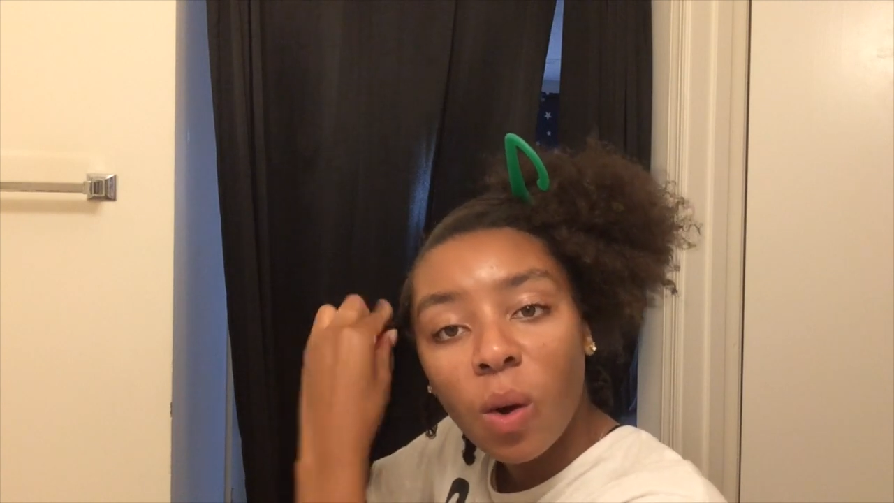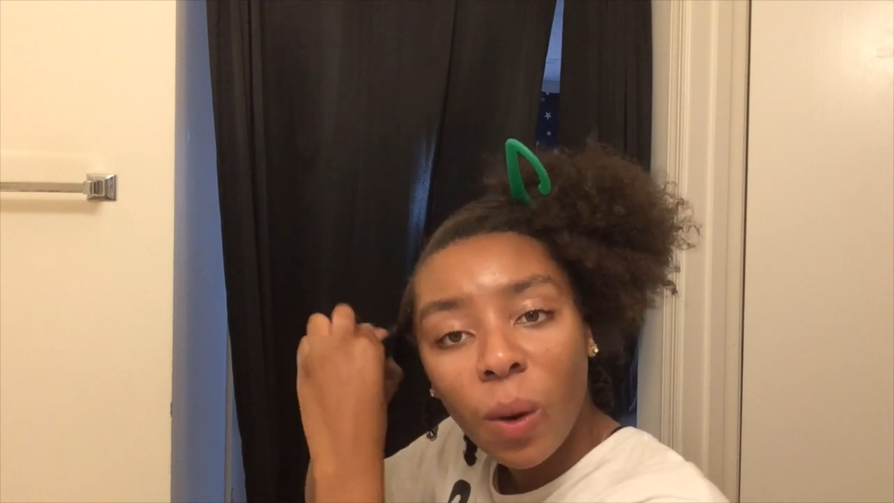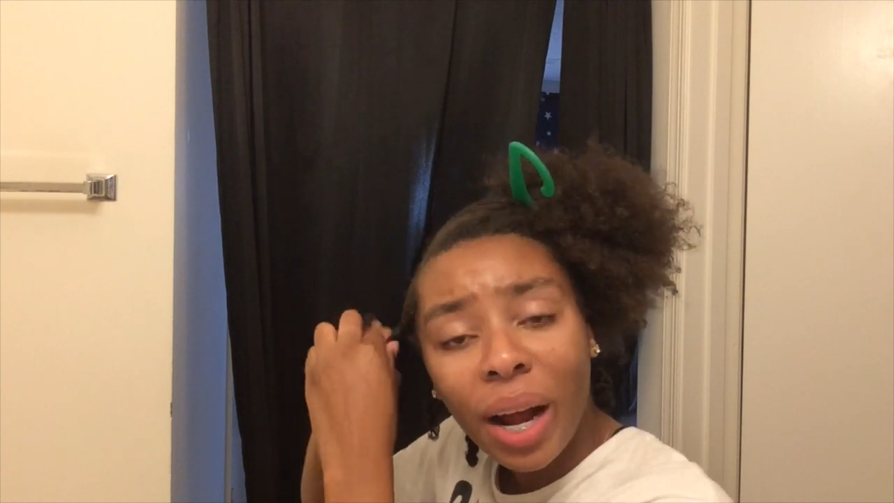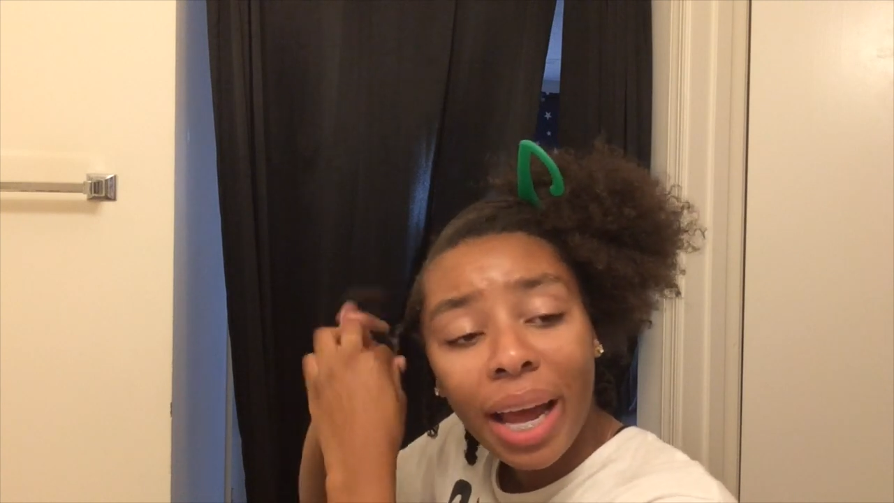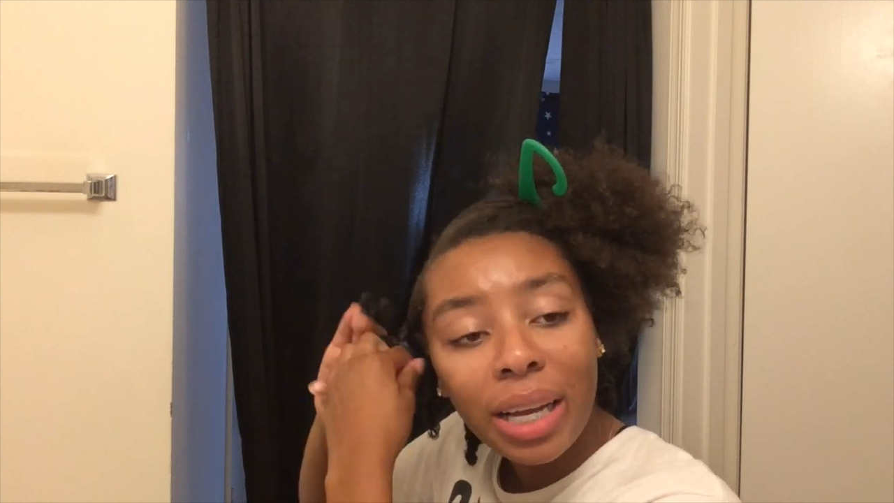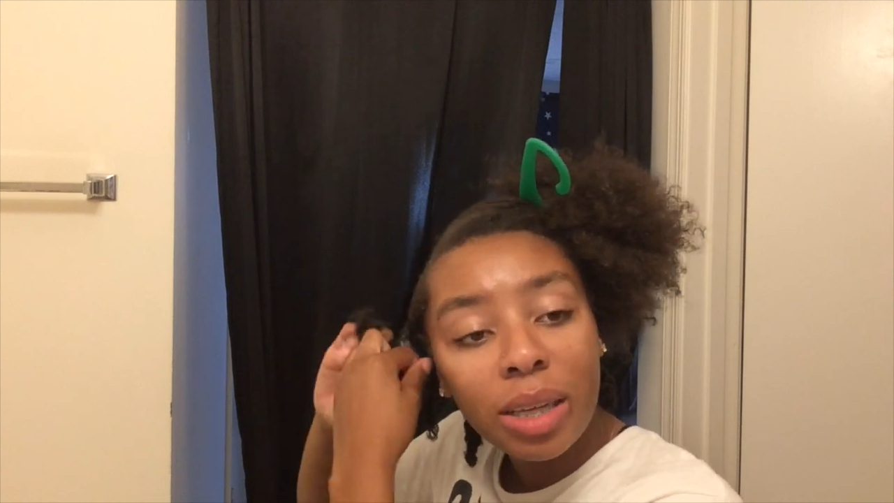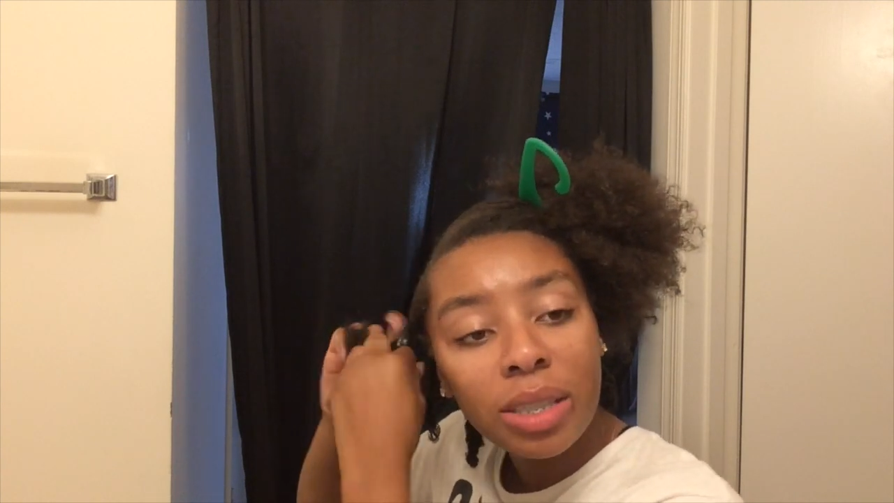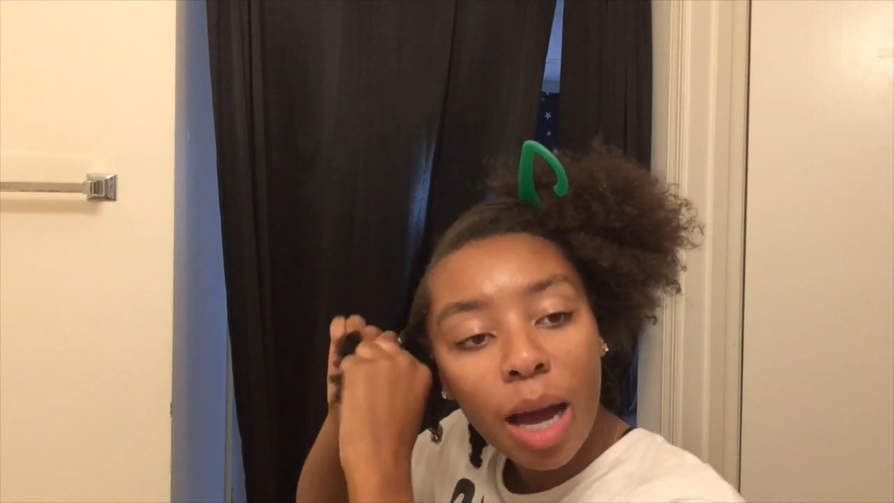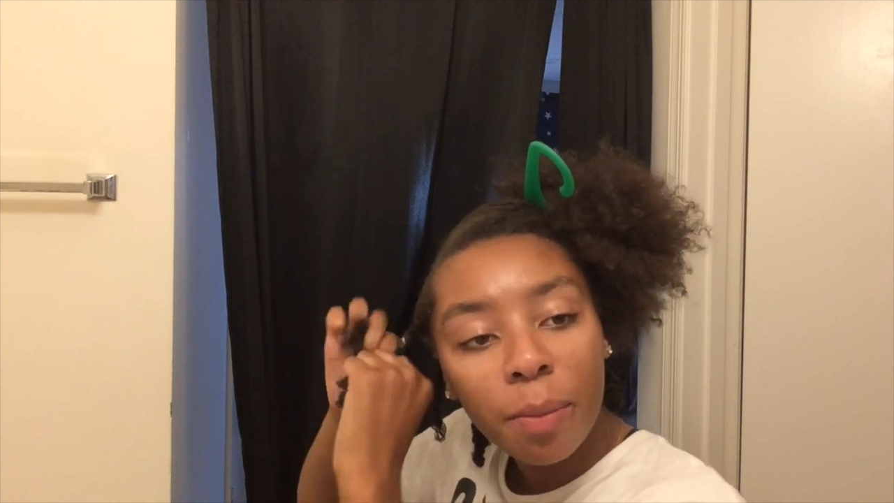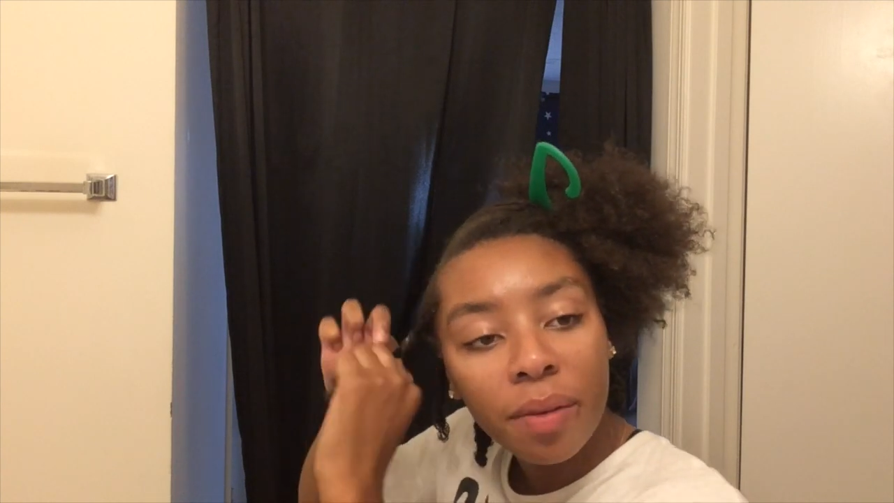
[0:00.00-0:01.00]
or any
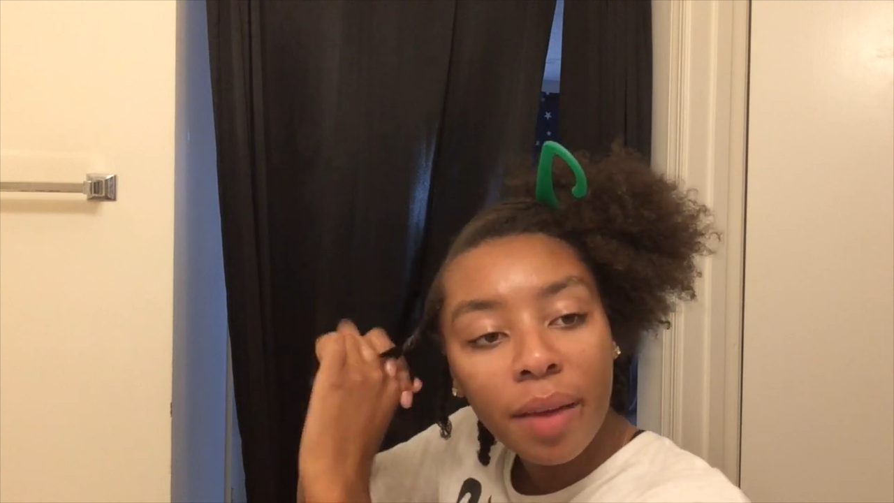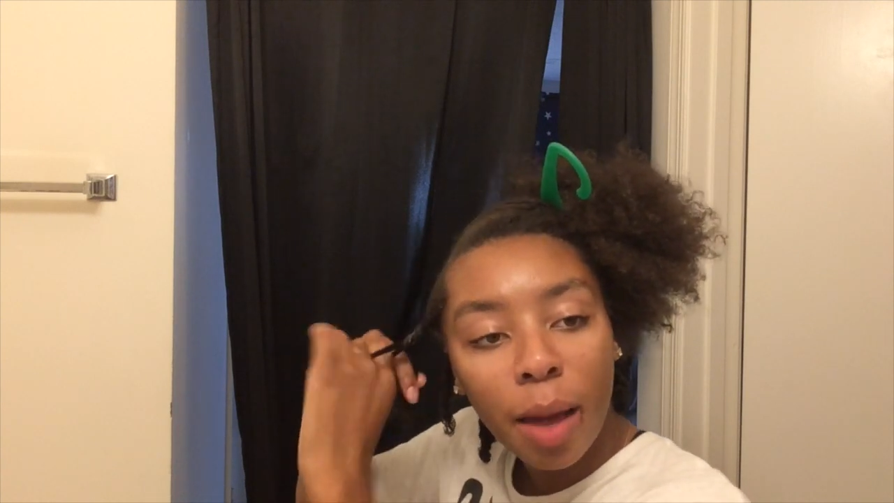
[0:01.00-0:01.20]
type of